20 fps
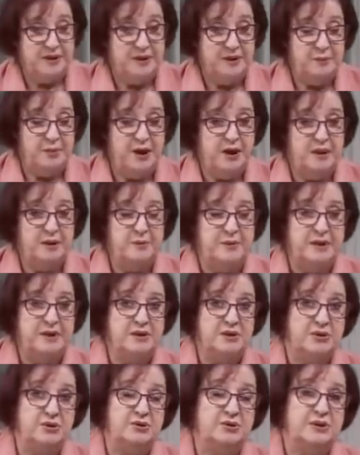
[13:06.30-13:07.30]
the
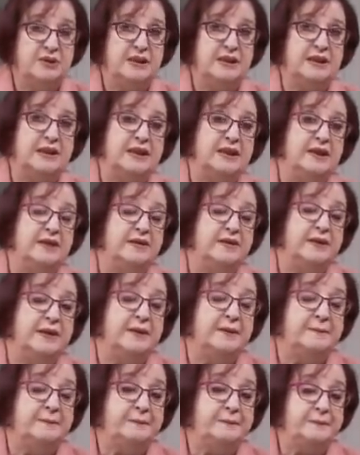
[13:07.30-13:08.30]
Parliament to
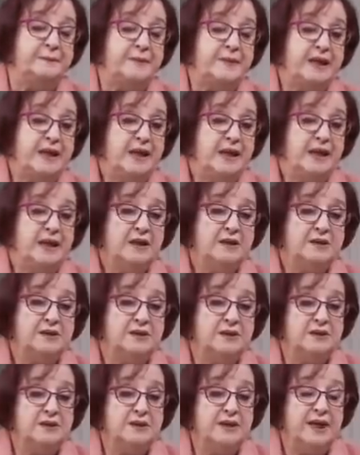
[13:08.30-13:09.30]
declare,
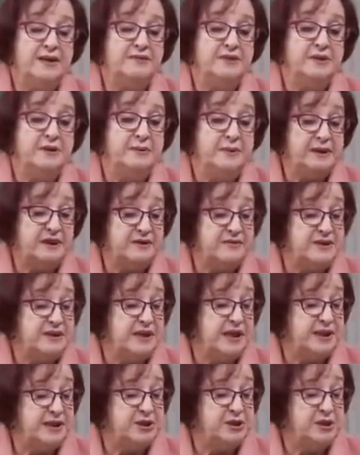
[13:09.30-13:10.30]
to have a committee of
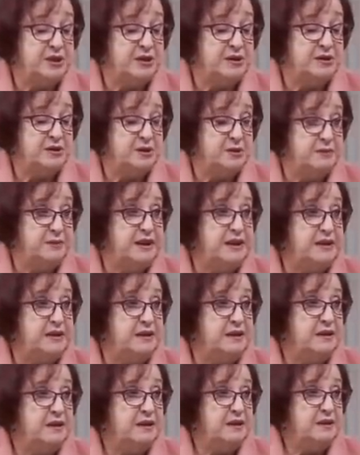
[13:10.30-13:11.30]
selection to
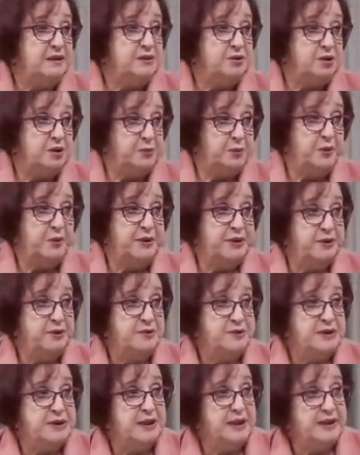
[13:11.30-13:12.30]
meet, to appoint
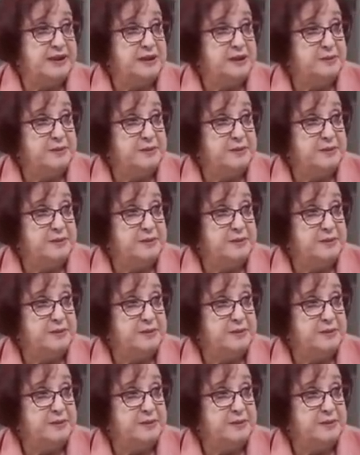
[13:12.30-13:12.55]
those select